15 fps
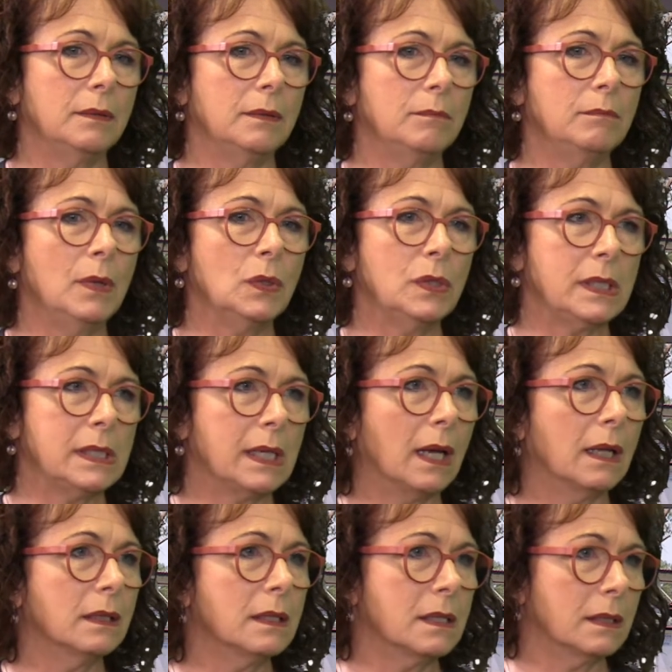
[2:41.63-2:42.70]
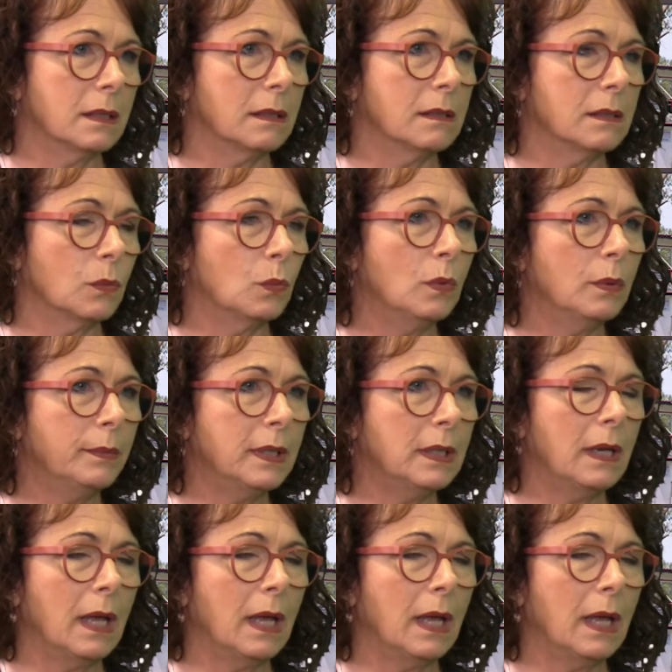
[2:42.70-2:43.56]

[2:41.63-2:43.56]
multi-talented woman,